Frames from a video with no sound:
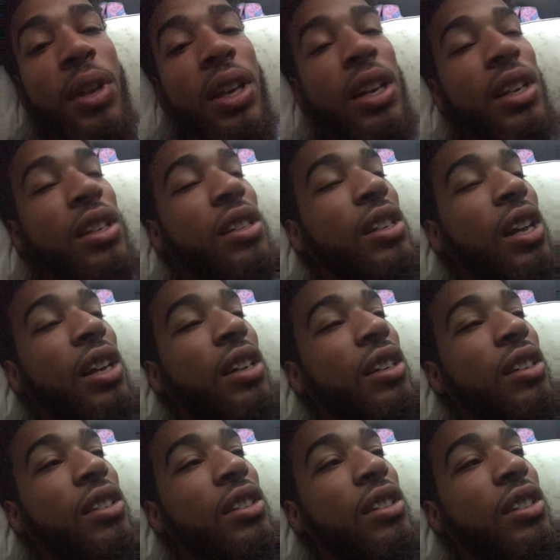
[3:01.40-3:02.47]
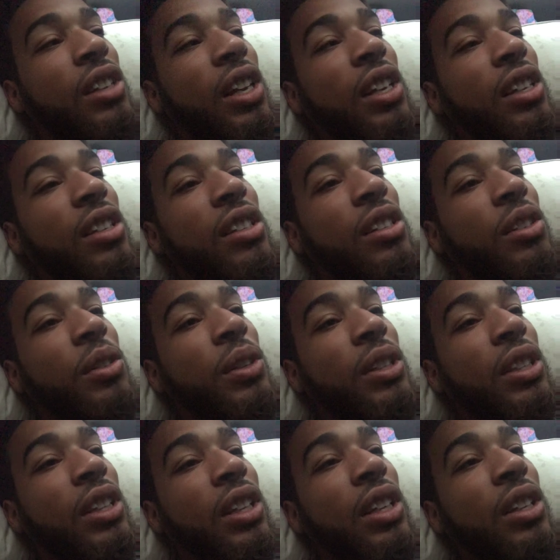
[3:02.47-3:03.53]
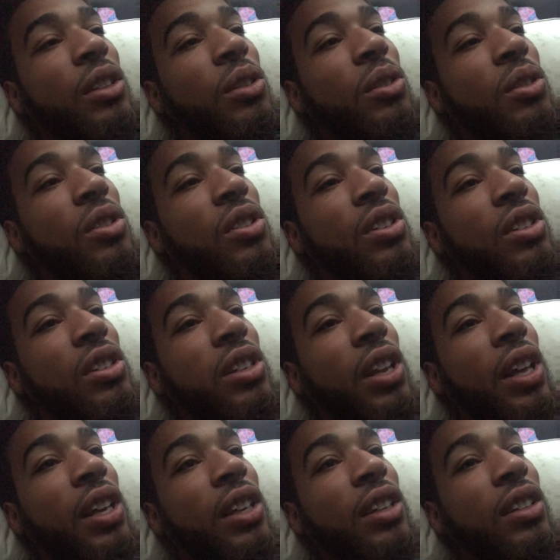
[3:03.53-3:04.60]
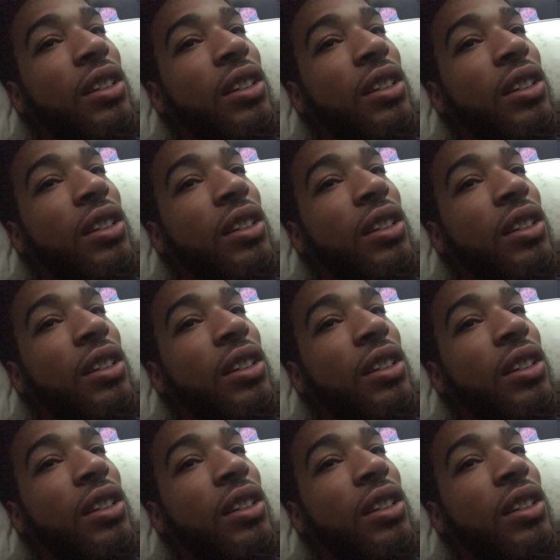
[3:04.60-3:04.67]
And it's not jealousy or anything either, it's just like